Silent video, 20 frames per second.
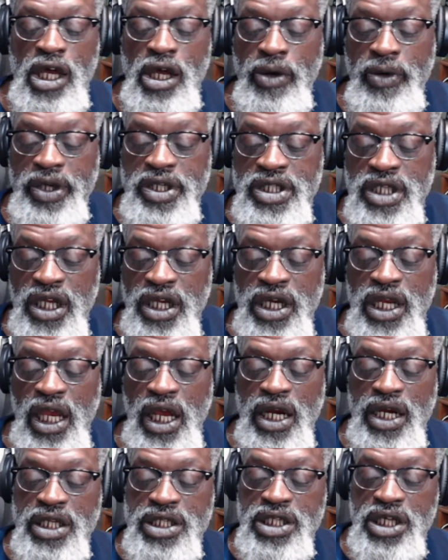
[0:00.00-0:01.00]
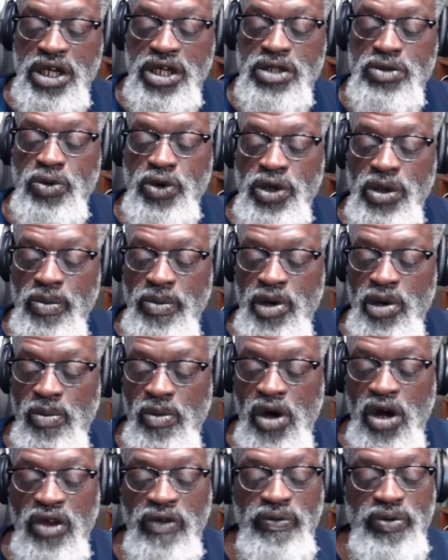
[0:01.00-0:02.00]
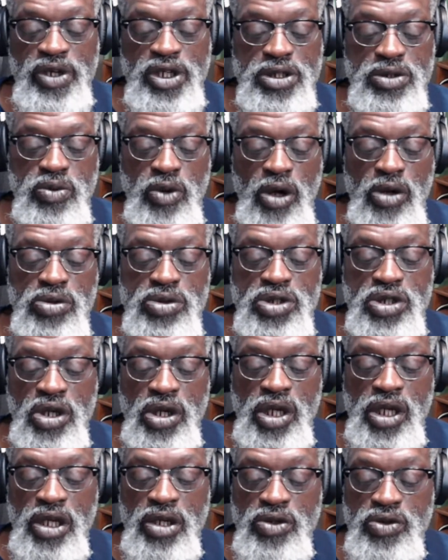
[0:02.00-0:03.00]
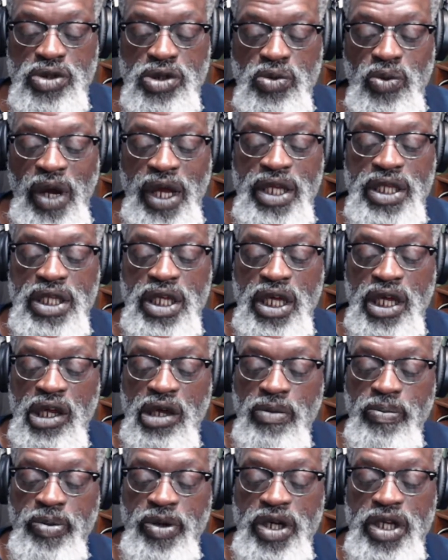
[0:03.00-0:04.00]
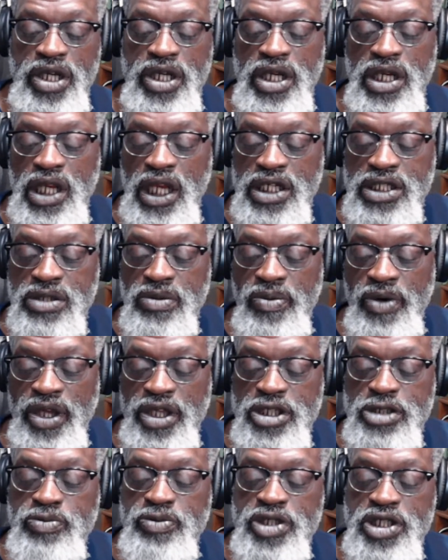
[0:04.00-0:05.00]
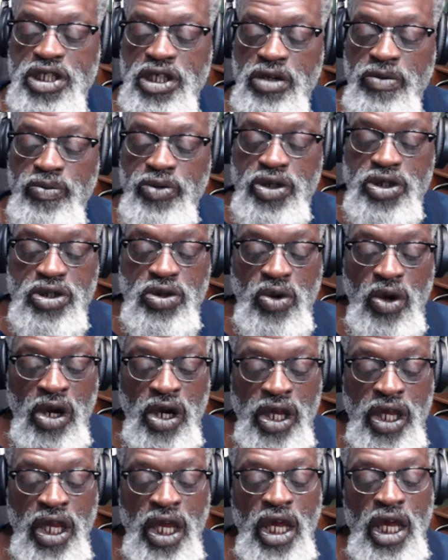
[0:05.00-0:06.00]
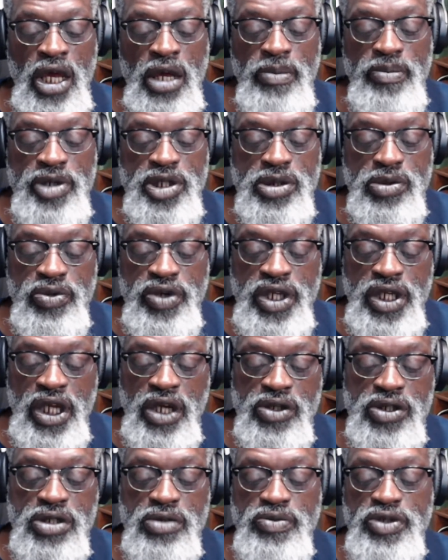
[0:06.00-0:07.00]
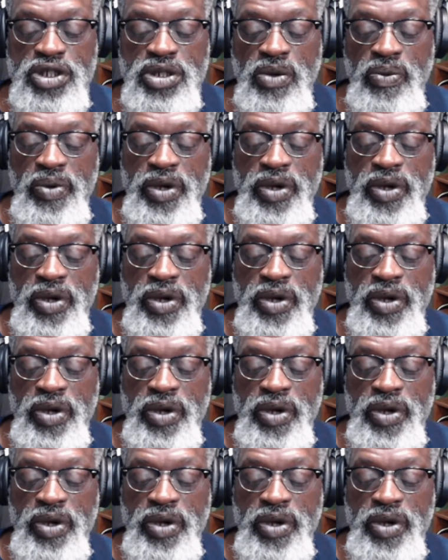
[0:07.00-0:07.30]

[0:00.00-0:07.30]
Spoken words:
Grace Lundy, Inez Harris, William Bill Moss, Phyllis Rose, Sterling and Lucy Wright, Daniel Pullen, the Lux Brothers, Miss Eda Brooks Crawley, Miss Marie Nelson, Mr.